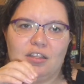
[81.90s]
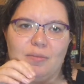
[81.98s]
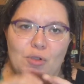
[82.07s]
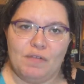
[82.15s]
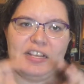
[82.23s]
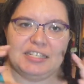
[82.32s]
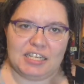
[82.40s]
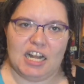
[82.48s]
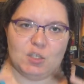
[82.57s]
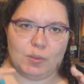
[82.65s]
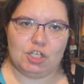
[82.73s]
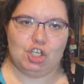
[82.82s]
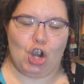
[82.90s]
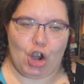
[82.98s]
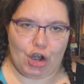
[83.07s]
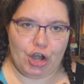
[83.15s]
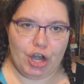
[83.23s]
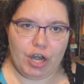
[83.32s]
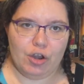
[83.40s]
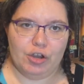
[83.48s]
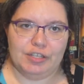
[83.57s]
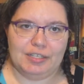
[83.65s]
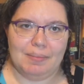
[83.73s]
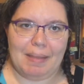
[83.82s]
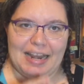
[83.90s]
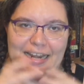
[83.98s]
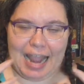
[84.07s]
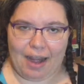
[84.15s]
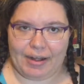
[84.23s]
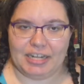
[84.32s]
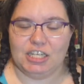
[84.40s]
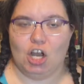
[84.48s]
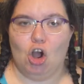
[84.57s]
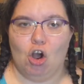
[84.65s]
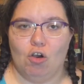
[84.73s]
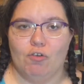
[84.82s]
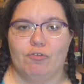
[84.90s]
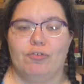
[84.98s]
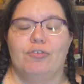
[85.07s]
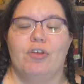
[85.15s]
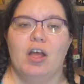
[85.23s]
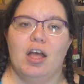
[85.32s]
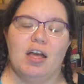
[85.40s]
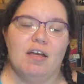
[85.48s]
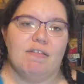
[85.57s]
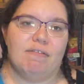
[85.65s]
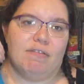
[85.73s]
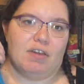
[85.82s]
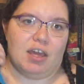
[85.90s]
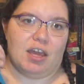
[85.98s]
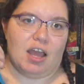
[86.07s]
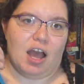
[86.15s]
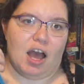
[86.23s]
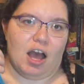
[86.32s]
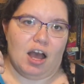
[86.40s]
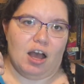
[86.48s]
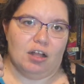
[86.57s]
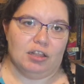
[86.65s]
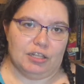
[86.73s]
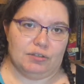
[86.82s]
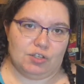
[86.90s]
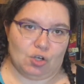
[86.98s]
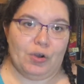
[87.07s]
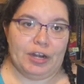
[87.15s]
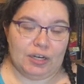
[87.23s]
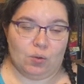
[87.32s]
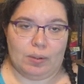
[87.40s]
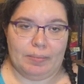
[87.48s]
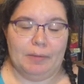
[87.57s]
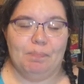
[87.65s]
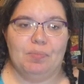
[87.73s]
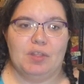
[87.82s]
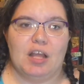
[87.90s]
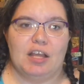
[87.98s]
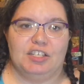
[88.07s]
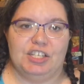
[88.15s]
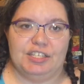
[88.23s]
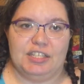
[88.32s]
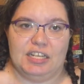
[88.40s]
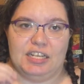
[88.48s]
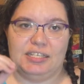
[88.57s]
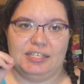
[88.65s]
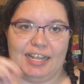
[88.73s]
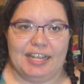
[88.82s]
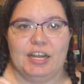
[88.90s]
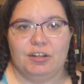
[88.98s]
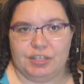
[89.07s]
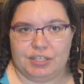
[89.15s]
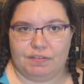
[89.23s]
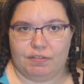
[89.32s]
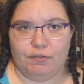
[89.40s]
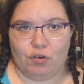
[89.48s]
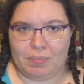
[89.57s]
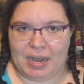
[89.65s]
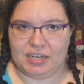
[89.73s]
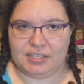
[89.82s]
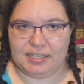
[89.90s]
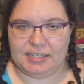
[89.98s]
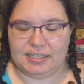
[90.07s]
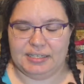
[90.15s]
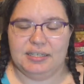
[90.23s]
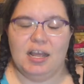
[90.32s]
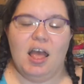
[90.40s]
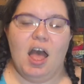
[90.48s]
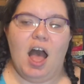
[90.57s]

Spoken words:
movie starts when Jo, who's the main character of the story Little Women, she's the second eldest of the four March sisters.